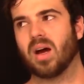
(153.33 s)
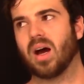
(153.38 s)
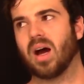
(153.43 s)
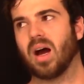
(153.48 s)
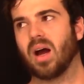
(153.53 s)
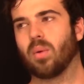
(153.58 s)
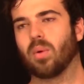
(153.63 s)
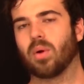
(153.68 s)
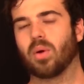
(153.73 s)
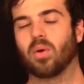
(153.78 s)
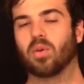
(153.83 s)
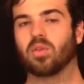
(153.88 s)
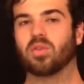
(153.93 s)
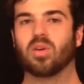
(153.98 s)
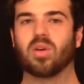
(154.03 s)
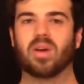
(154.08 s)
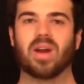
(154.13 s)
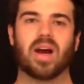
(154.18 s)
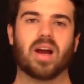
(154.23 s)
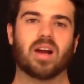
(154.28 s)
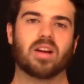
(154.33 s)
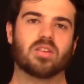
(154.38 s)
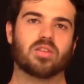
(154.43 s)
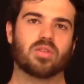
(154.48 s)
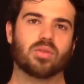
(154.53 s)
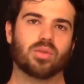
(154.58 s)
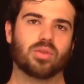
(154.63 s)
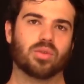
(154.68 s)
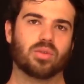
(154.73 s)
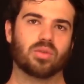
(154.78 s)
I would also like
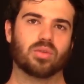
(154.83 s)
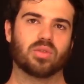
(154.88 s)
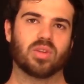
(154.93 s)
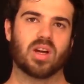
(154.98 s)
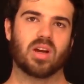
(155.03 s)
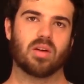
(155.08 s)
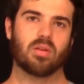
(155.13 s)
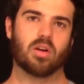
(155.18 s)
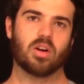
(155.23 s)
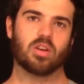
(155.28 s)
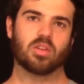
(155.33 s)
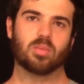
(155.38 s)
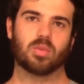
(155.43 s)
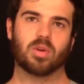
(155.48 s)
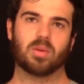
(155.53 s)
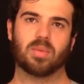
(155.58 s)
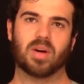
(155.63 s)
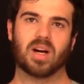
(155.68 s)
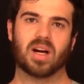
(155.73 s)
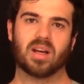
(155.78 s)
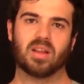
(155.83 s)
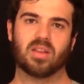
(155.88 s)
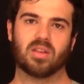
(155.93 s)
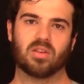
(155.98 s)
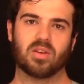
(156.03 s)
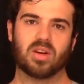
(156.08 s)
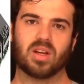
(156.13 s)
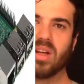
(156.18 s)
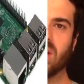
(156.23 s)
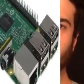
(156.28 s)
to use a Raspberry Pi
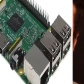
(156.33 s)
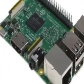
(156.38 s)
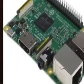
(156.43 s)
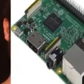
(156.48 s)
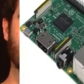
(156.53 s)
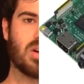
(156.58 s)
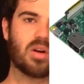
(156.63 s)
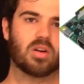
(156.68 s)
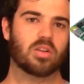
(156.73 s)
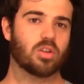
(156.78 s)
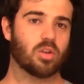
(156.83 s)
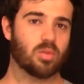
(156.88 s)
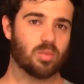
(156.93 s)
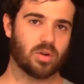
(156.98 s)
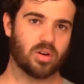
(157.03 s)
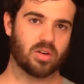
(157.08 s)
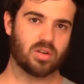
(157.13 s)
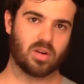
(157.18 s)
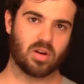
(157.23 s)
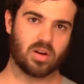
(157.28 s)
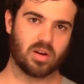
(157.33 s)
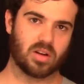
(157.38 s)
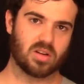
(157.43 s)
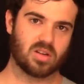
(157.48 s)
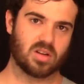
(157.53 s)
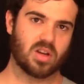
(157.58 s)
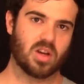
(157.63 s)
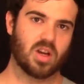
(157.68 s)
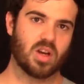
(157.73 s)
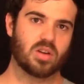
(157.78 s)
3 with Octoprint on it